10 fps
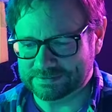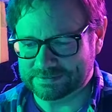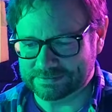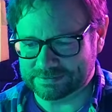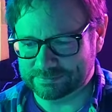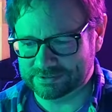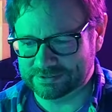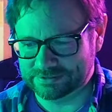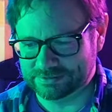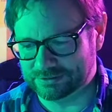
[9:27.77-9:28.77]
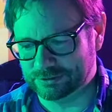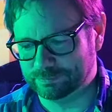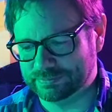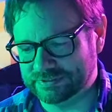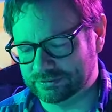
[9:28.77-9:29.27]
Oh, come on, go
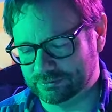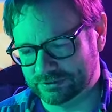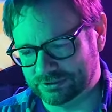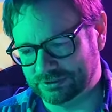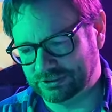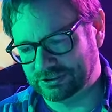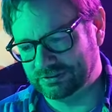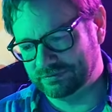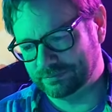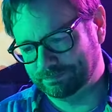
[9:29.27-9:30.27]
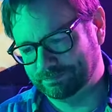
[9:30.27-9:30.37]
backwards, you son of a...